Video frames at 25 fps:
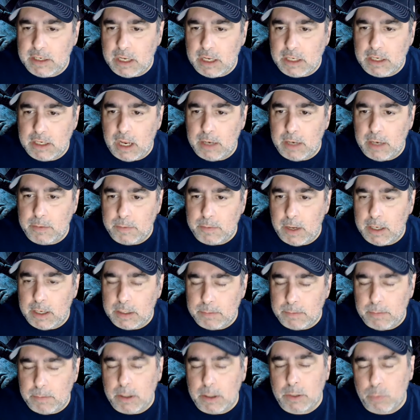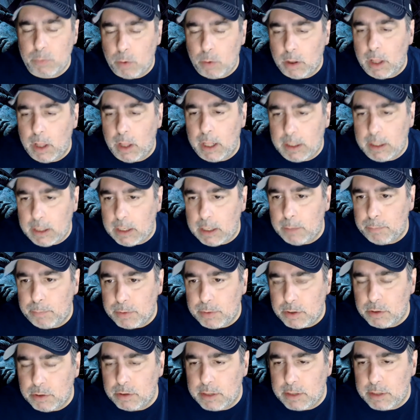it's much more likely to
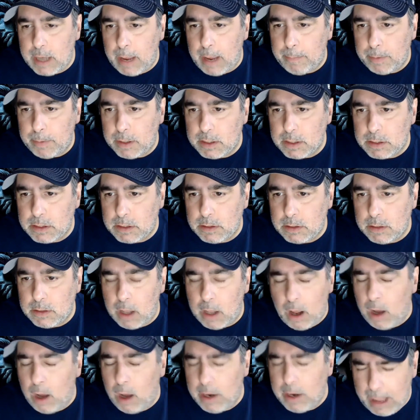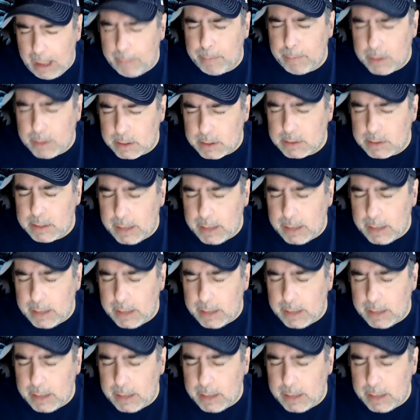produce unhappiness than